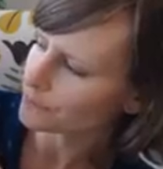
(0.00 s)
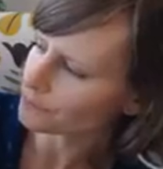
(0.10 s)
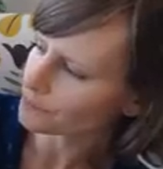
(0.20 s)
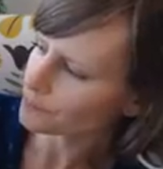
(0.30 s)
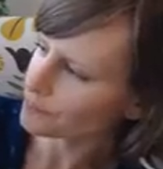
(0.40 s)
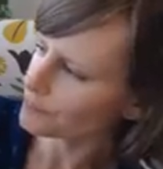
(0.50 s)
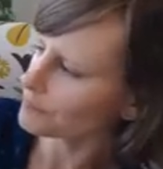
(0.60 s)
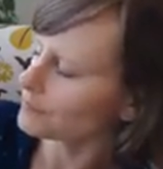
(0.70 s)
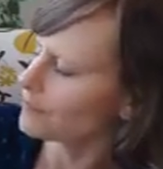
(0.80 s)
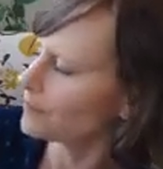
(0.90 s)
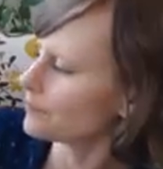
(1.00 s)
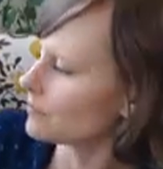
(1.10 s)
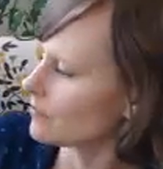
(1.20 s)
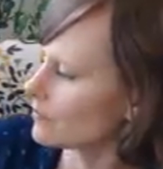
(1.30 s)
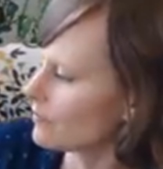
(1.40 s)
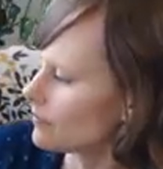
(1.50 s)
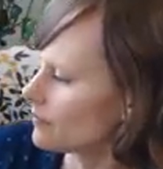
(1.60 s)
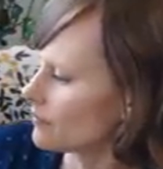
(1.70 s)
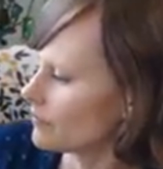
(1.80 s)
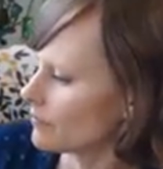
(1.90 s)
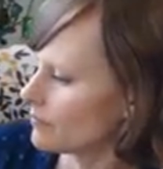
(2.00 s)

(no one is talking)